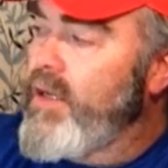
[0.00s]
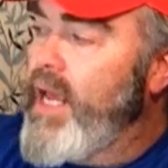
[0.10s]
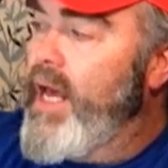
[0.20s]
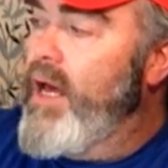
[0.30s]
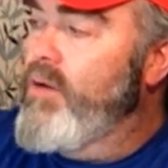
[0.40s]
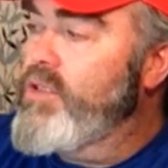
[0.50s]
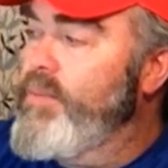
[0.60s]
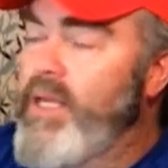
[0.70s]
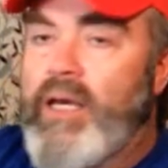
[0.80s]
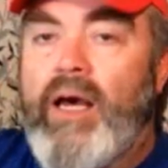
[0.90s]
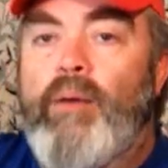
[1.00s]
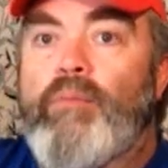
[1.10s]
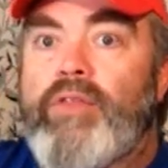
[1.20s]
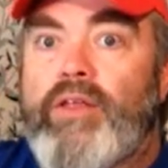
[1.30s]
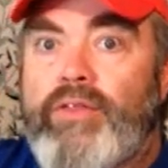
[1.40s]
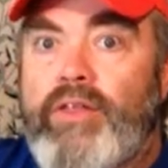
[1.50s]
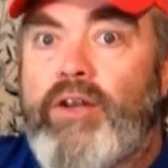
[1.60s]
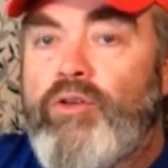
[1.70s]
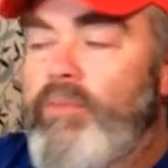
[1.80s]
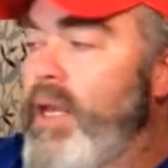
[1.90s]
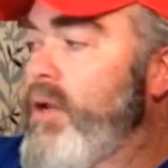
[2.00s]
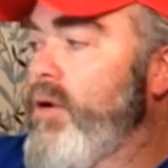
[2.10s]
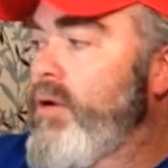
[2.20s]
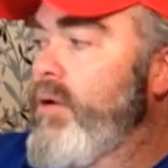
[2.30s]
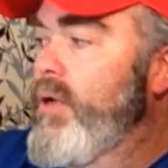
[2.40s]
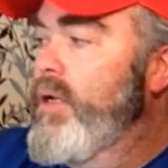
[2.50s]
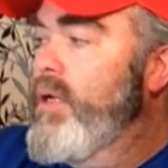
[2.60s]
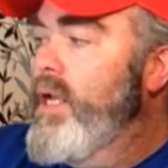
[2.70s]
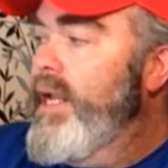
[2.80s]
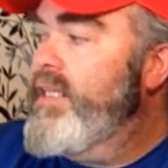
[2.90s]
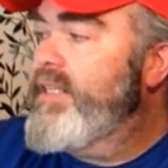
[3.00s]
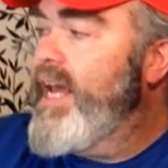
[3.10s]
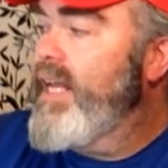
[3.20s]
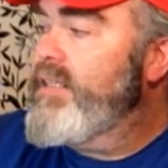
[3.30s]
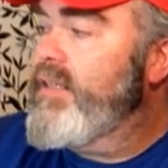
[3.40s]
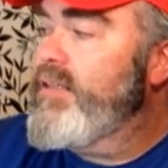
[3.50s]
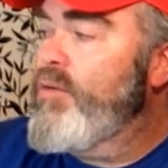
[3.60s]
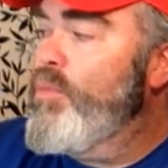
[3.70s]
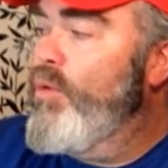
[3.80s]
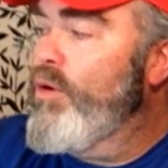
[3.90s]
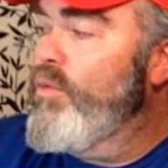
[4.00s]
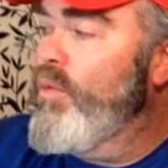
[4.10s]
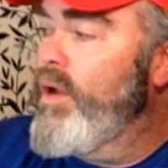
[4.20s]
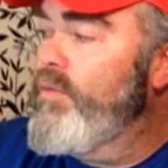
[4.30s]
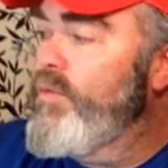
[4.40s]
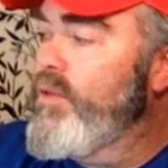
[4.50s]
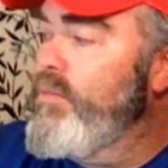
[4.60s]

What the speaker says: on how to become the Thundermaker. His task is an important one for the